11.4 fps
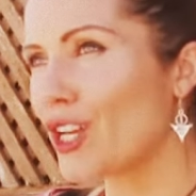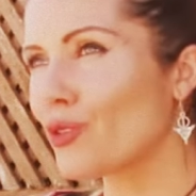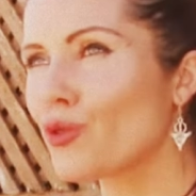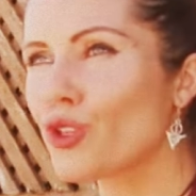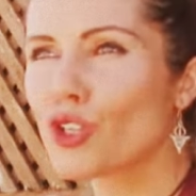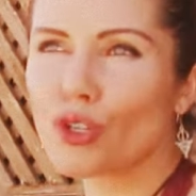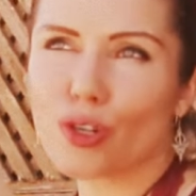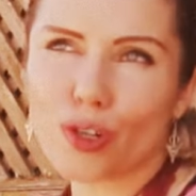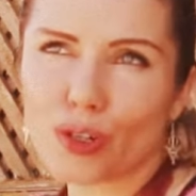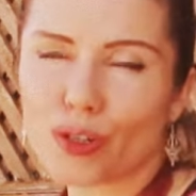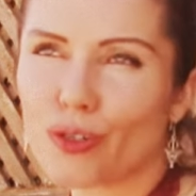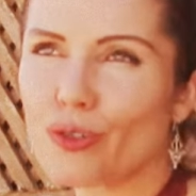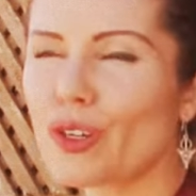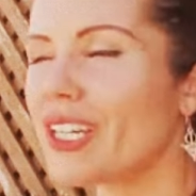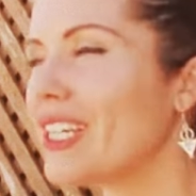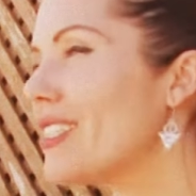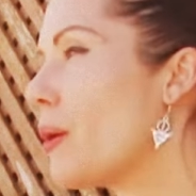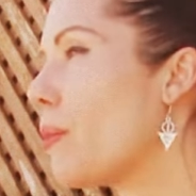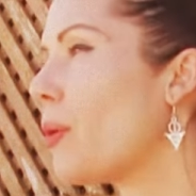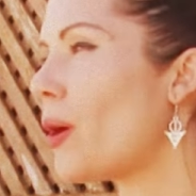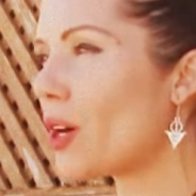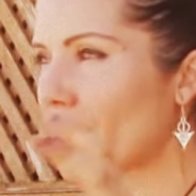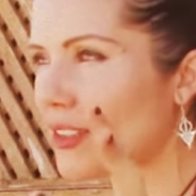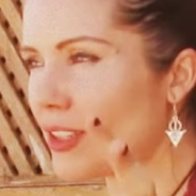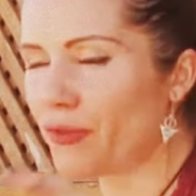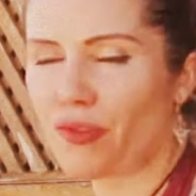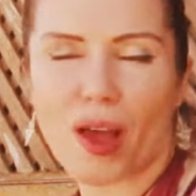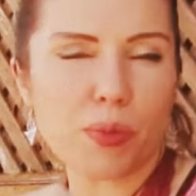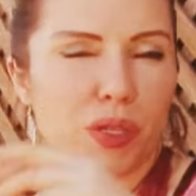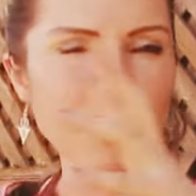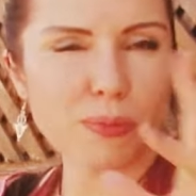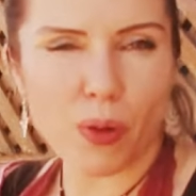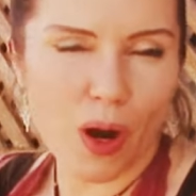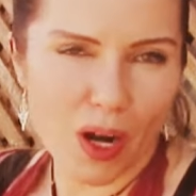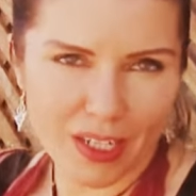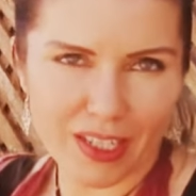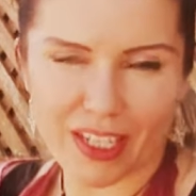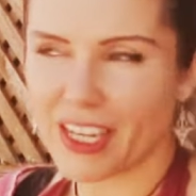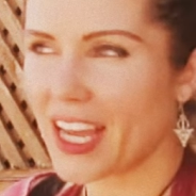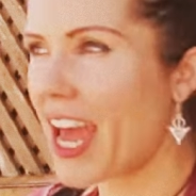to show in the party, family party,